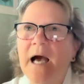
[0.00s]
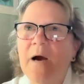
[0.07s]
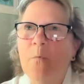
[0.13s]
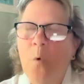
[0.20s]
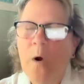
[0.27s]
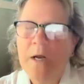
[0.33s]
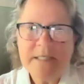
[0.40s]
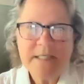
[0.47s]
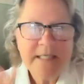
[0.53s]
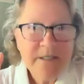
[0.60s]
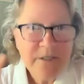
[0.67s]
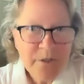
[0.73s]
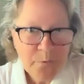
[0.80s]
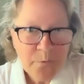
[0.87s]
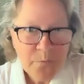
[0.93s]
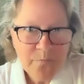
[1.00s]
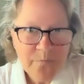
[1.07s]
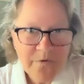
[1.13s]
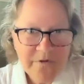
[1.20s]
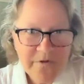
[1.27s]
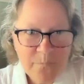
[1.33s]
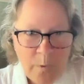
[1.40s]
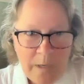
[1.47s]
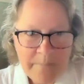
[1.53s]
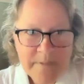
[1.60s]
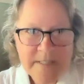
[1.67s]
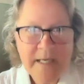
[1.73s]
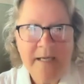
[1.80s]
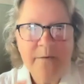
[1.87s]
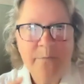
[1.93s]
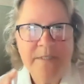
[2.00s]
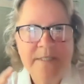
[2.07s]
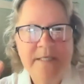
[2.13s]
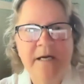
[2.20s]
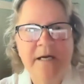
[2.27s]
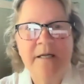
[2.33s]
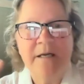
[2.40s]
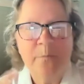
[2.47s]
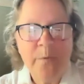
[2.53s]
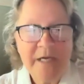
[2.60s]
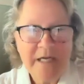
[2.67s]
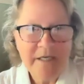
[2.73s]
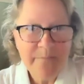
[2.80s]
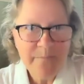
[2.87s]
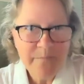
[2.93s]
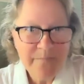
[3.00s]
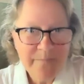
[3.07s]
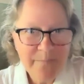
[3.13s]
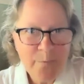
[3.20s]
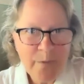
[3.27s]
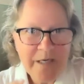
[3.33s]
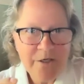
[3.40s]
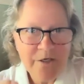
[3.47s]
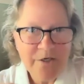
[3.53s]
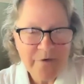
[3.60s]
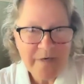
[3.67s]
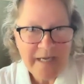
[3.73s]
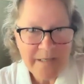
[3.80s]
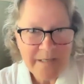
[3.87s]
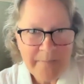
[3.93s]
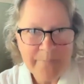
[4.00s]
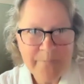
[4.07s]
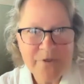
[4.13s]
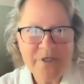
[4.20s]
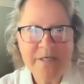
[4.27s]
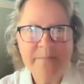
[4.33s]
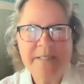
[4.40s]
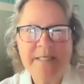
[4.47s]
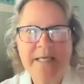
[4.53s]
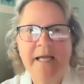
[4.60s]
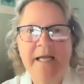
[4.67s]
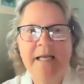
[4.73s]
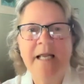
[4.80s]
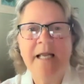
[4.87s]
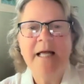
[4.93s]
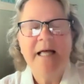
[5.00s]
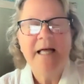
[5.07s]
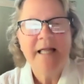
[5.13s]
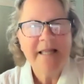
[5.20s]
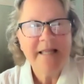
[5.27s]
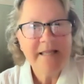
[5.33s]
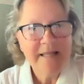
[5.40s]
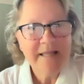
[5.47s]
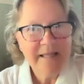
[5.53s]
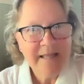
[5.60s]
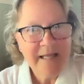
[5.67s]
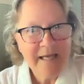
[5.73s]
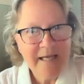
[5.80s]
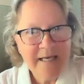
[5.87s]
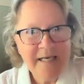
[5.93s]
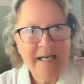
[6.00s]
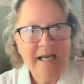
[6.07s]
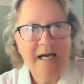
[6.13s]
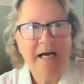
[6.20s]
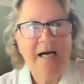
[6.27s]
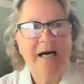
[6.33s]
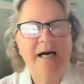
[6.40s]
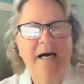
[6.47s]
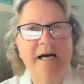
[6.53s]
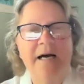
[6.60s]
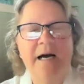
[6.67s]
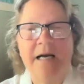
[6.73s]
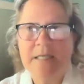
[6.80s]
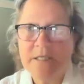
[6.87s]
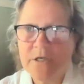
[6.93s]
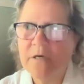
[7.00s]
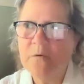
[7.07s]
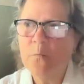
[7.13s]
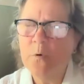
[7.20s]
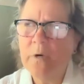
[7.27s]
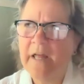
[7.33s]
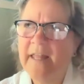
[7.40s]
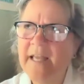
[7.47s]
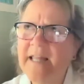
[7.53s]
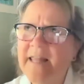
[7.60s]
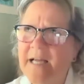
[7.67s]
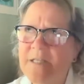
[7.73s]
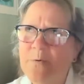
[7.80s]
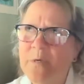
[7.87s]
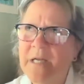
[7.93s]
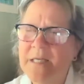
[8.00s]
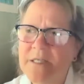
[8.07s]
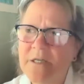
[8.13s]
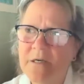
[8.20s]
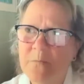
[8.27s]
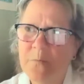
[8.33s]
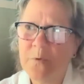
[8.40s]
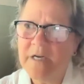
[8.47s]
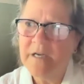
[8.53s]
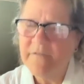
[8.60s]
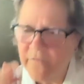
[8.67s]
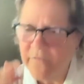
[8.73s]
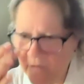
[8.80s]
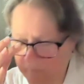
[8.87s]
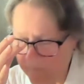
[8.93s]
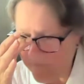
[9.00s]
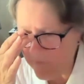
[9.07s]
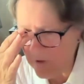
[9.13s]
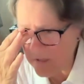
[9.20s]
once the new website was done and we could we could create a membership site then i started i think that's when i started working for them full